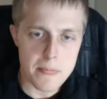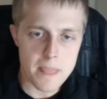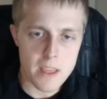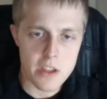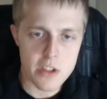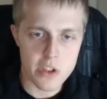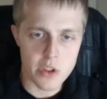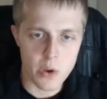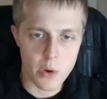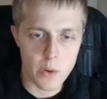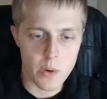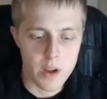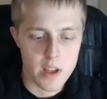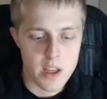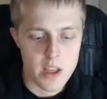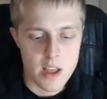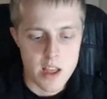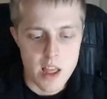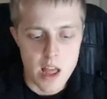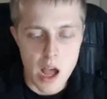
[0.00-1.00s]
So
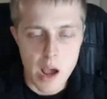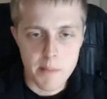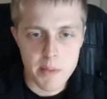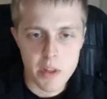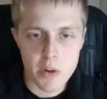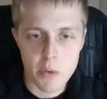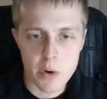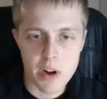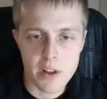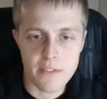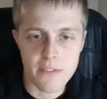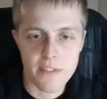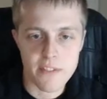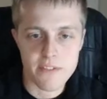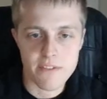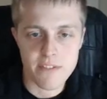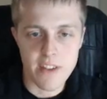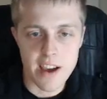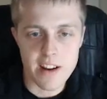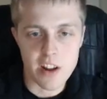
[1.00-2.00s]
I'm going to run it
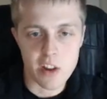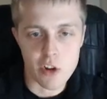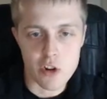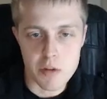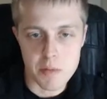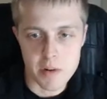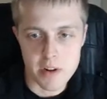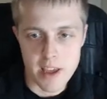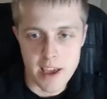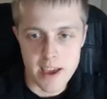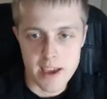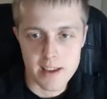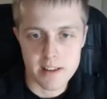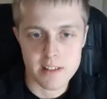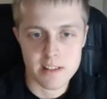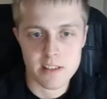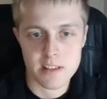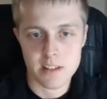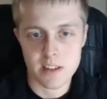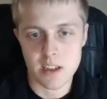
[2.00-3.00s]
$5 per day
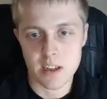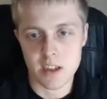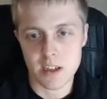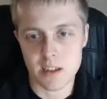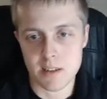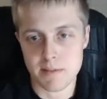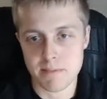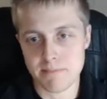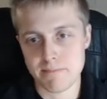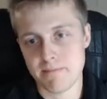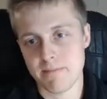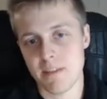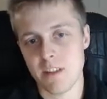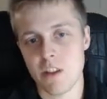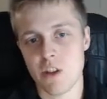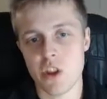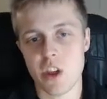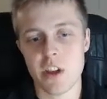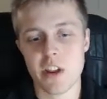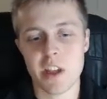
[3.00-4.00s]

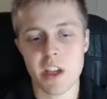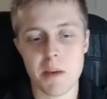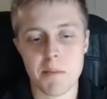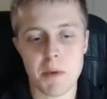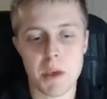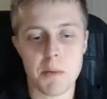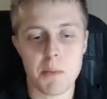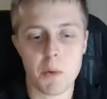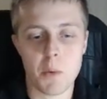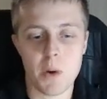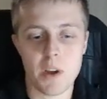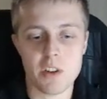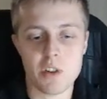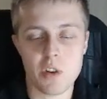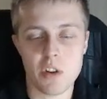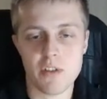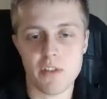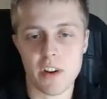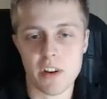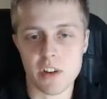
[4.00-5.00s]
just to get people into
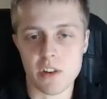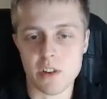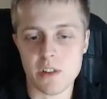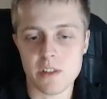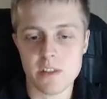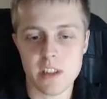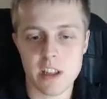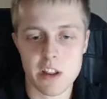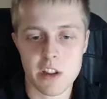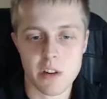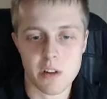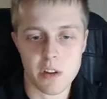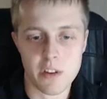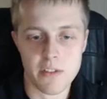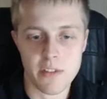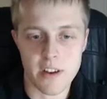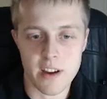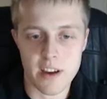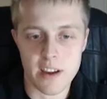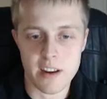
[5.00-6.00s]
the funnel. That's totally
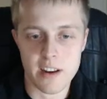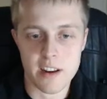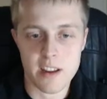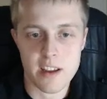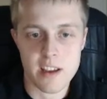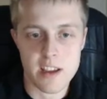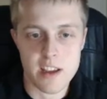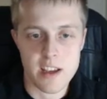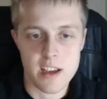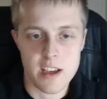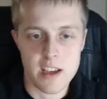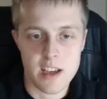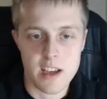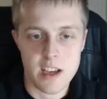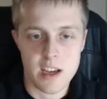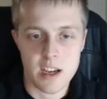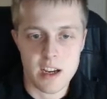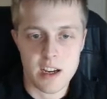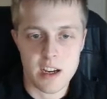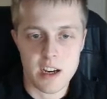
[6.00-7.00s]
fine.
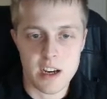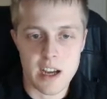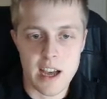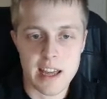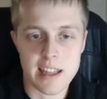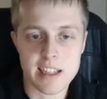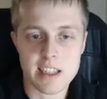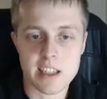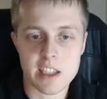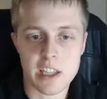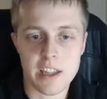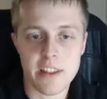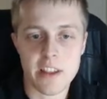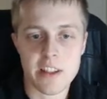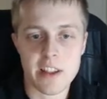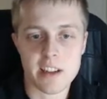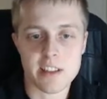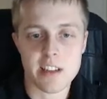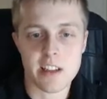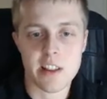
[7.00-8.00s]
I like to leave this
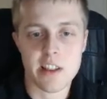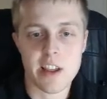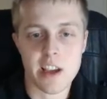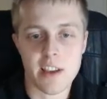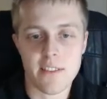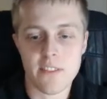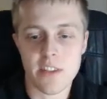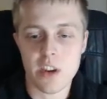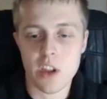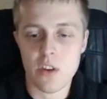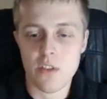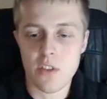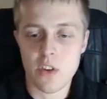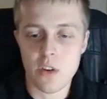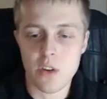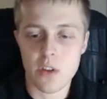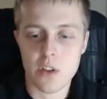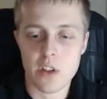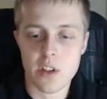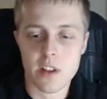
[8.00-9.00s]
at 10-second video
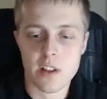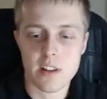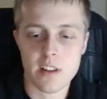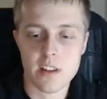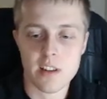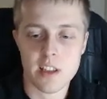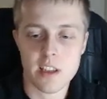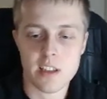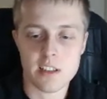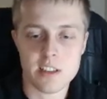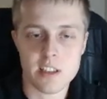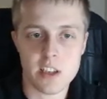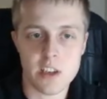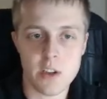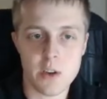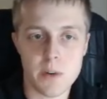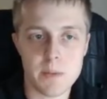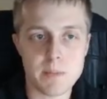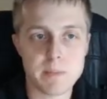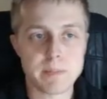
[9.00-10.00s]
views. Click
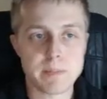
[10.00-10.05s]
continue.